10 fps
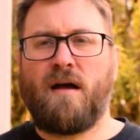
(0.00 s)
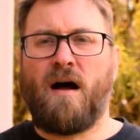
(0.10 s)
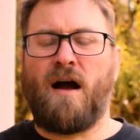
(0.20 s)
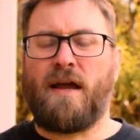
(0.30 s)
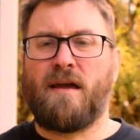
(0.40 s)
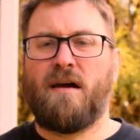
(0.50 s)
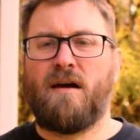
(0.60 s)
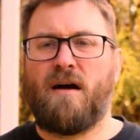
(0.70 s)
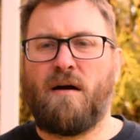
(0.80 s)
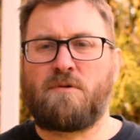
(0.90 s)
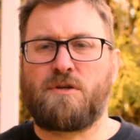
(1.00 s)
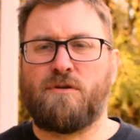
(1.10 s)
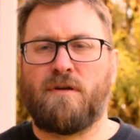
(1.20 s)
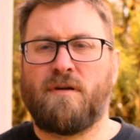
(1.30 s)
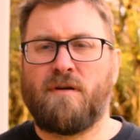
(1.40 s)
Hi, I'm
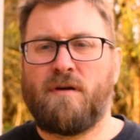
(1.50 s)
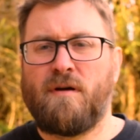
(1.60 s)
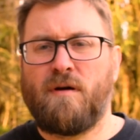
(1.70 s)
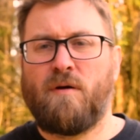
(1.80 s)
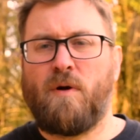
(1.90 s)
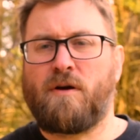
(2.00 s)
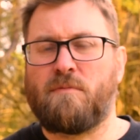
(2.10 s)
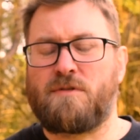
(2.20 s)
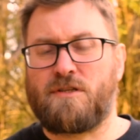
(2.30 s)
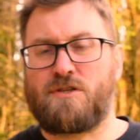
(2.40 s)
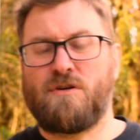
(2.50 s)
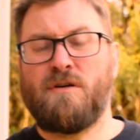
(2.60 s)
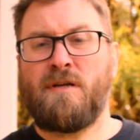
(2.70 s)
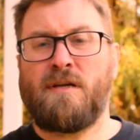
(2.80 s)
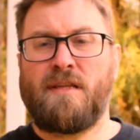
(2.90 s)
Shaun. Welcome to
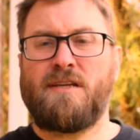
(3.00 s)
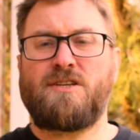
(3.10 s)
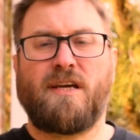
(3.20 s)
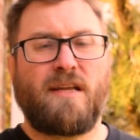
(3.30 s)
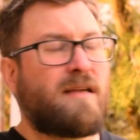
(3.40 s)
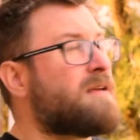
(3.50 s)
Shaun in the Shed.